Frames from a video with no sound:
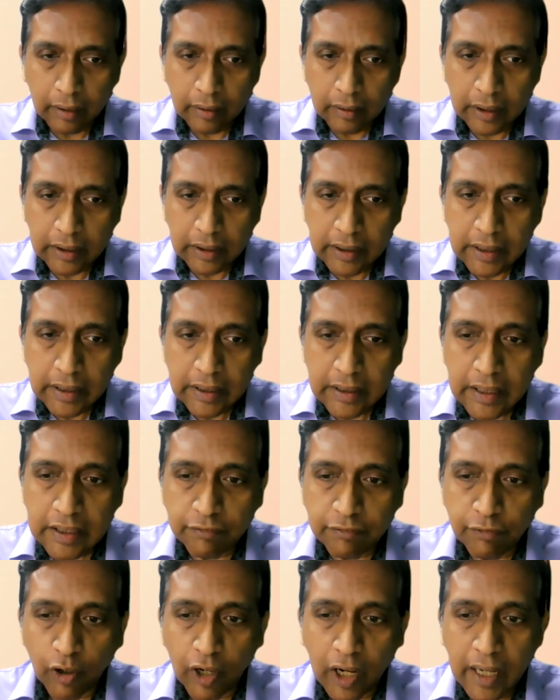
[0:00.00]
the key
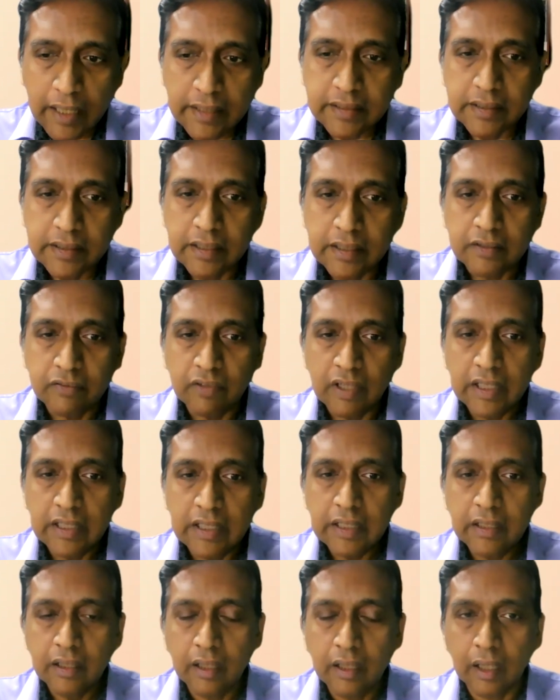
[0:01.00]
thing for us is
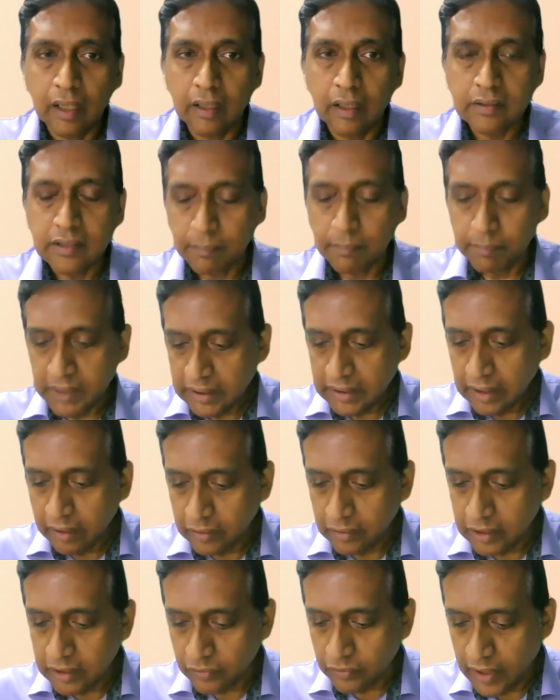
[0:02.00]
really something that
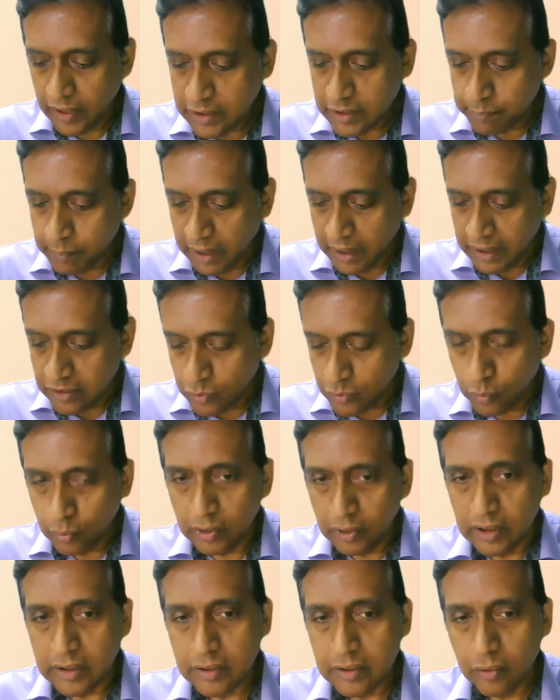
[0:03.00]
is raised by
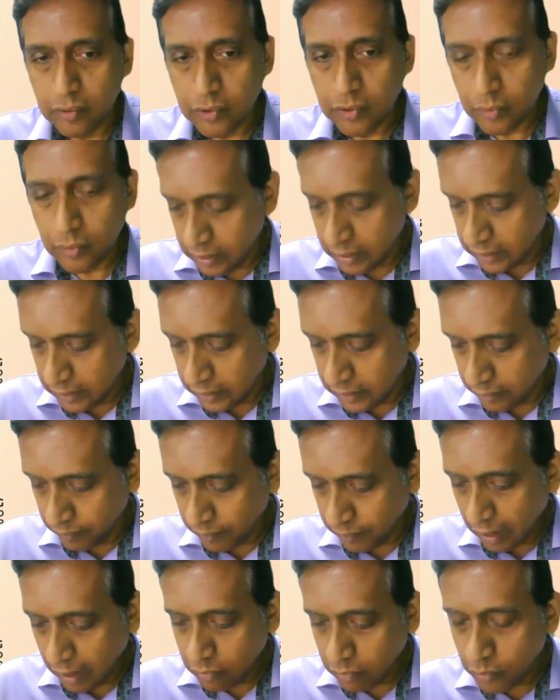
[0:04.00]
Zul is also the,
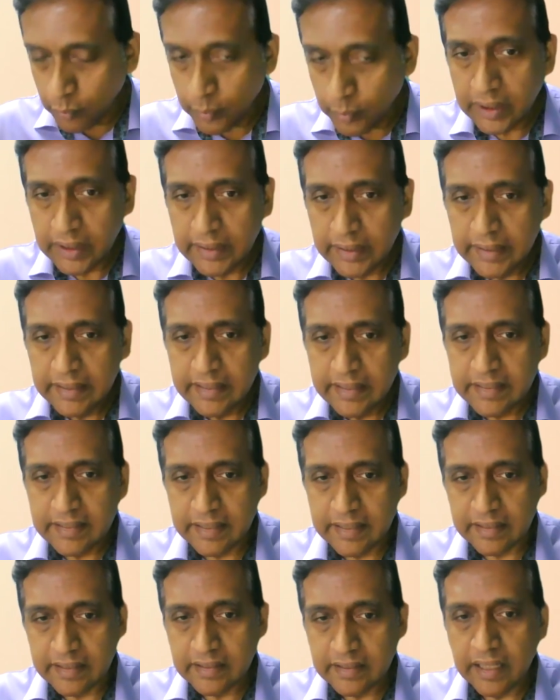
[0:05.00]
how do we
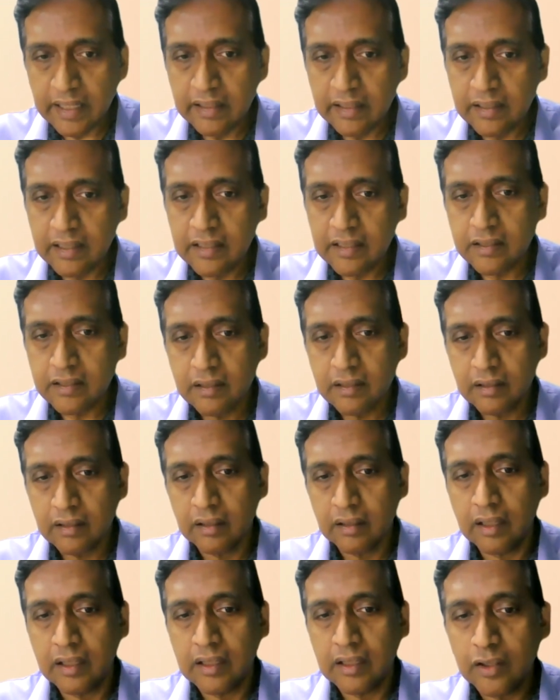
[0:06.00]
sustain this
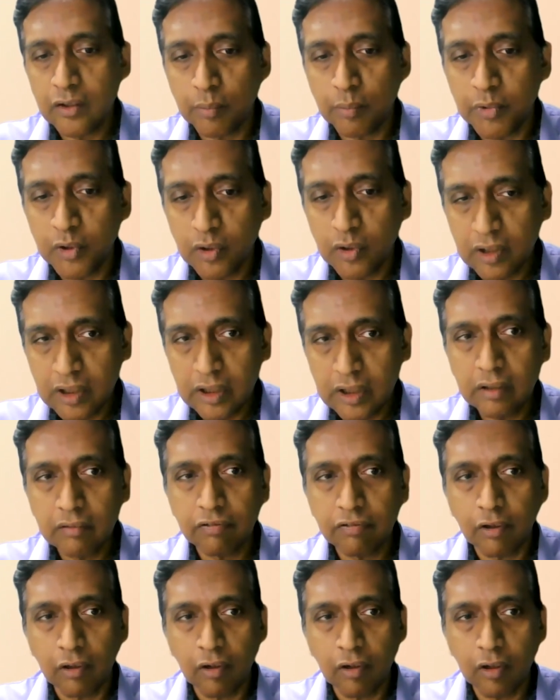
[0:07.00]
learning community
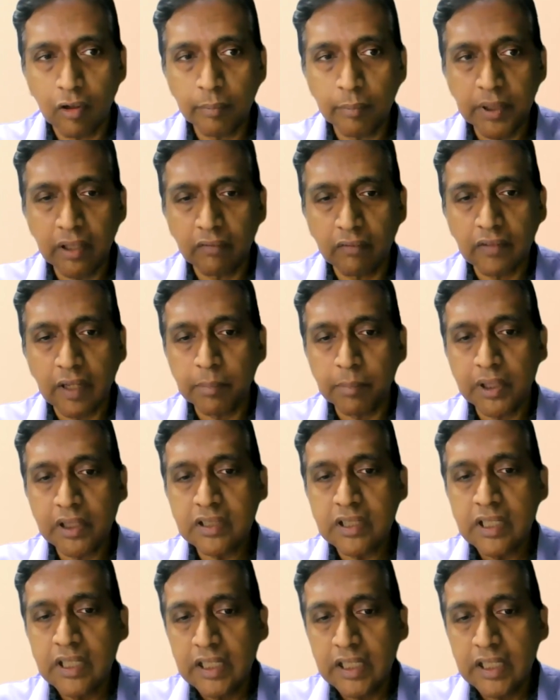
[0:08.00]
for a longer period of time?
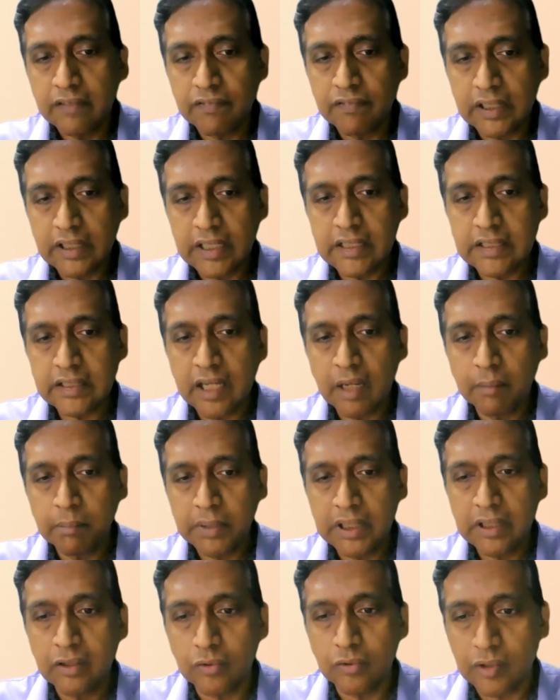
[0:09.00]
Because if the kids come
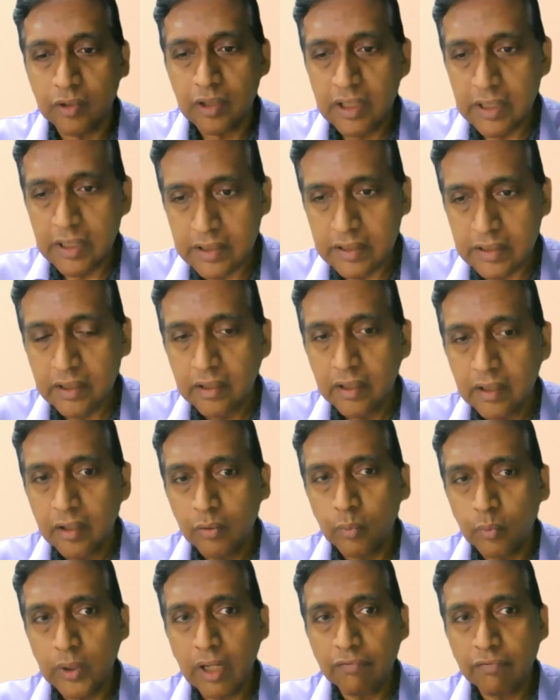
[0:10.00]
into this,
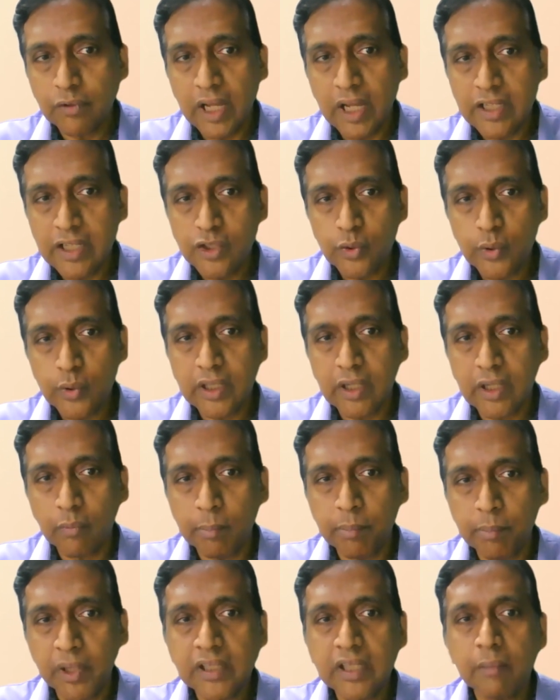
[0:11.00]
we have to ensure that we
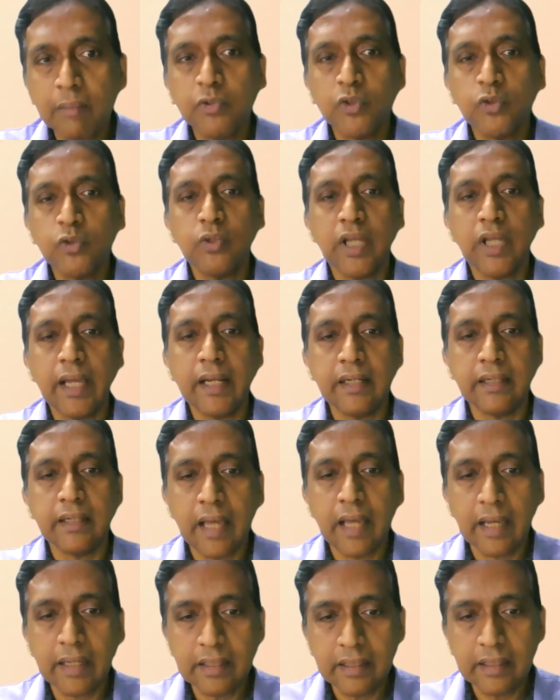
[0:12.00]
bring them through the
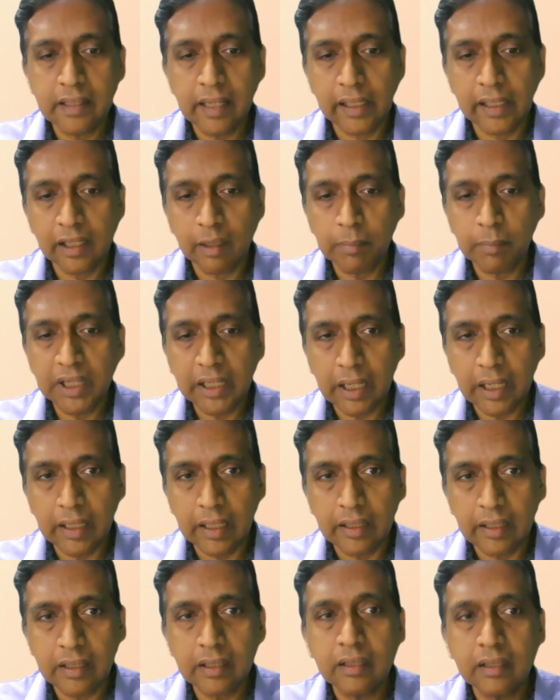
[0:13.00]
entire academic
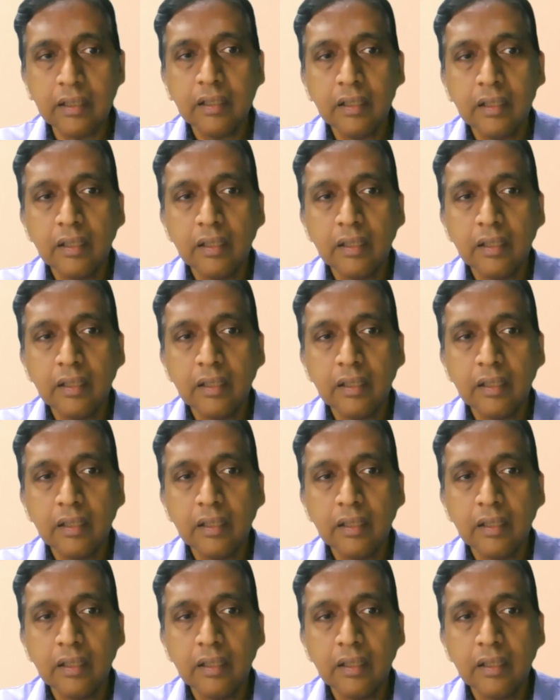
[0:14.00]
calendar,